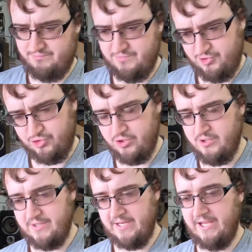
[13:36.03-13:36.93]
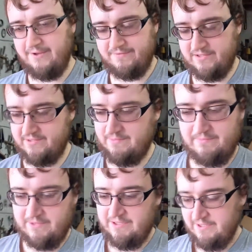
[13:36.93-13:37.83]
strong 1/2-inch
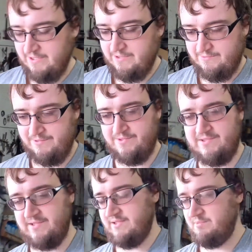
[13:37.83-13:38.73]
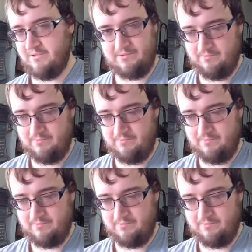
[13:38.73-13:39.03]
wheel studs. But